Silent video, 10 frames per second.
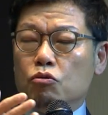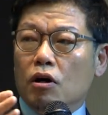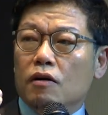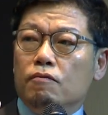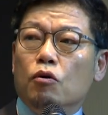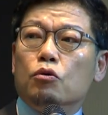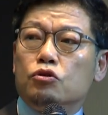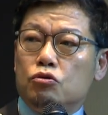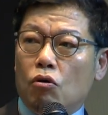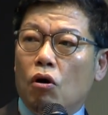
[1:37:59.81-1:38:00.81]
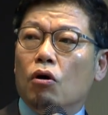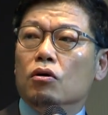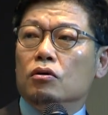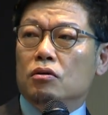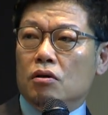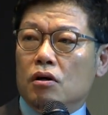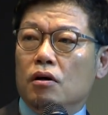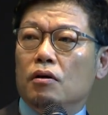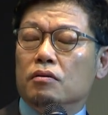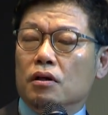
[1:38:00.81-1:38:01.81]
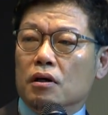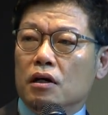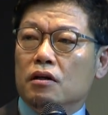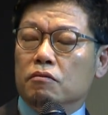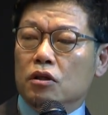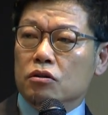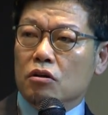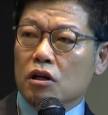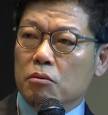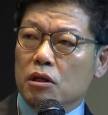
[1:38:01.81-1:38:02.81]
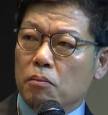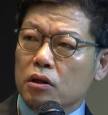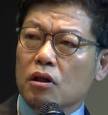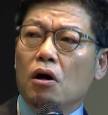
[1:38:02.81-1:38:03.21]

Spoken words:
to have more strong their kind of national committee. But